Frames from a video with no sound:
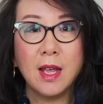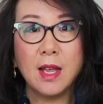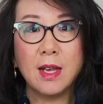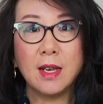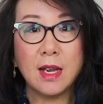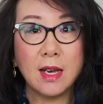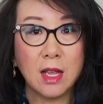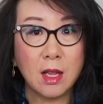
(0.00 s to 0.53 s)

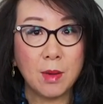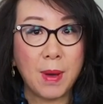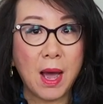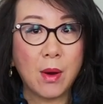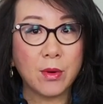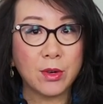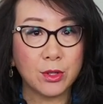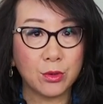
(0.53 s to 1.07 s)
Another
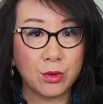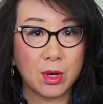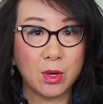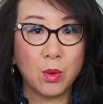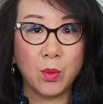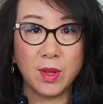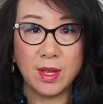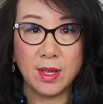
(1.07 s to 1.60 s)
power
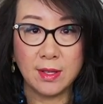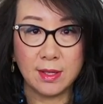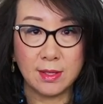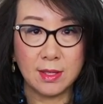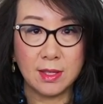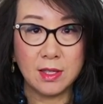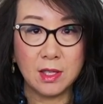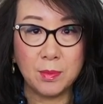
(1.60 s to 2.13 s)
struggle within the
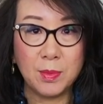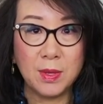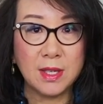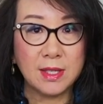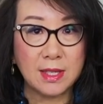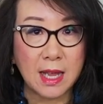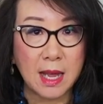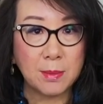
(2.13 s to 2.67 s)
CCP
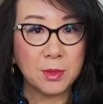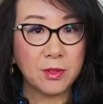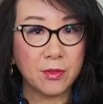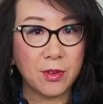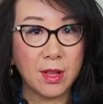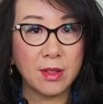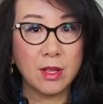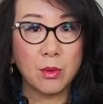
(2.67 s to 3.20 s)
stems
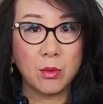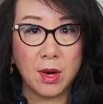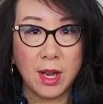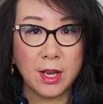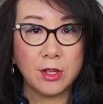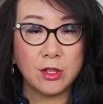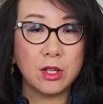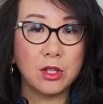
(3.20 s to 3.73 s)
from the
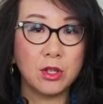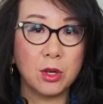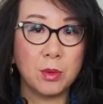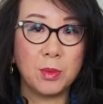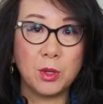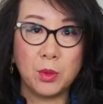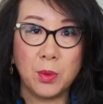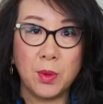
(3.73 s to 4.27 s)
relationship
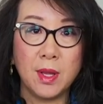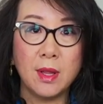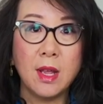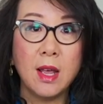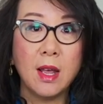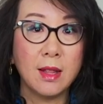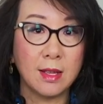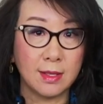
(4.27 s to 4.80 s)
between
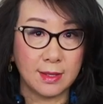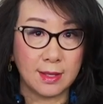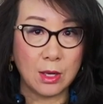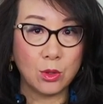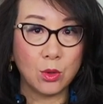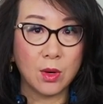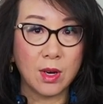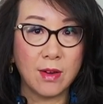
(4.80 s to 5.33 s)
the
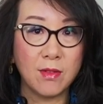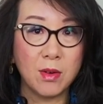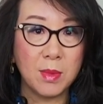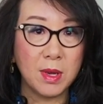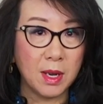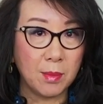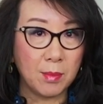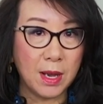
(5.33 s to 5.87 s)
central
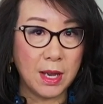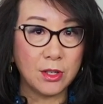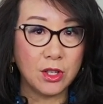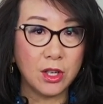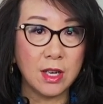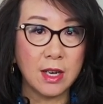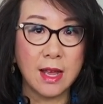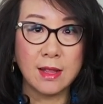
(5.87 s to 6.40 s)
government in
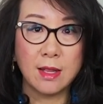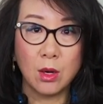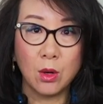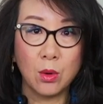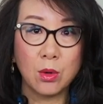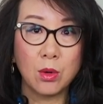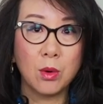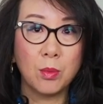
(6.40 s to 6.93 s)
Beijing and the
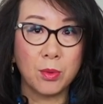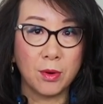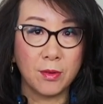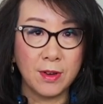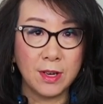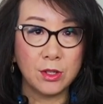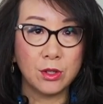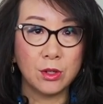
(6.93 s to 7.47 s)
local,
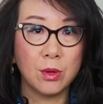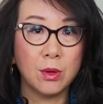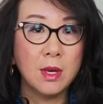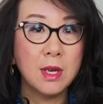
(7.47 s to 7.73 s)
provincial,